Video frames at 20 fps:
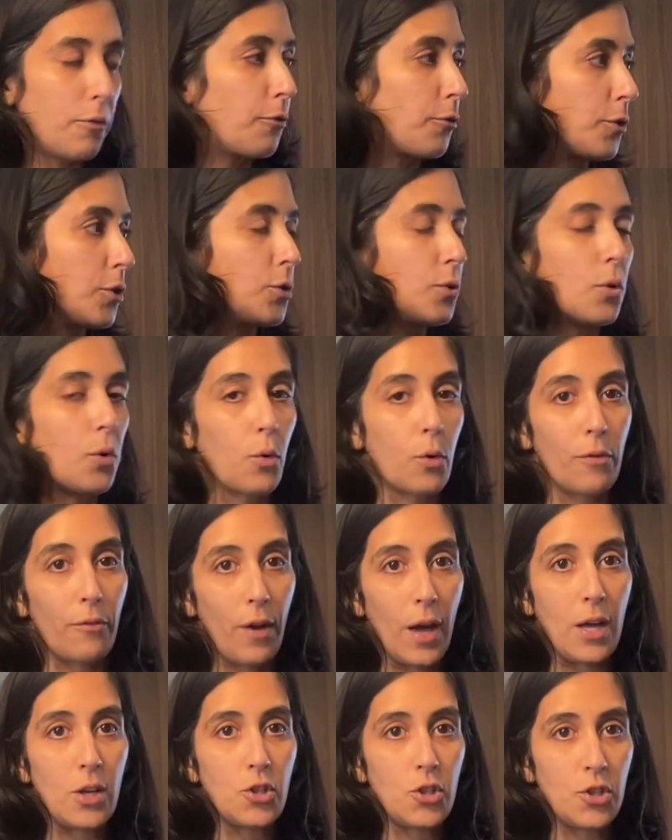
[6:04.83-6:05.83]
fruit or
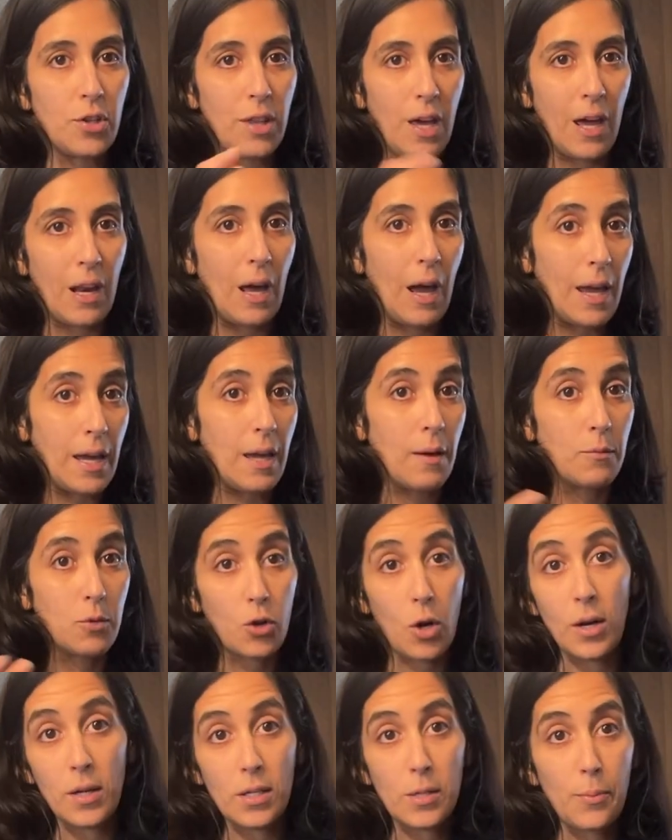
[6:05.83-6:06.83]
veg that I am
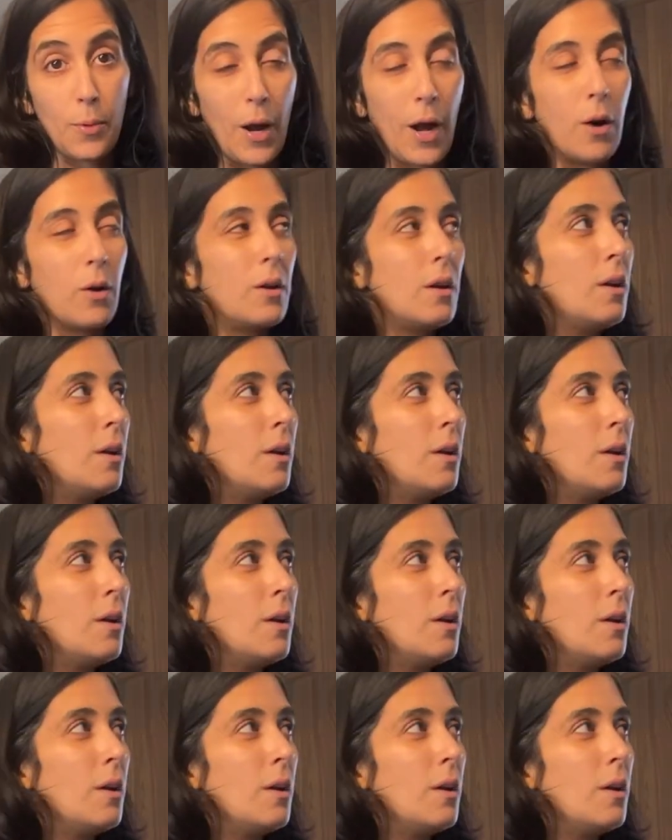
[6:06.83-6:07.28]
trying to sprout.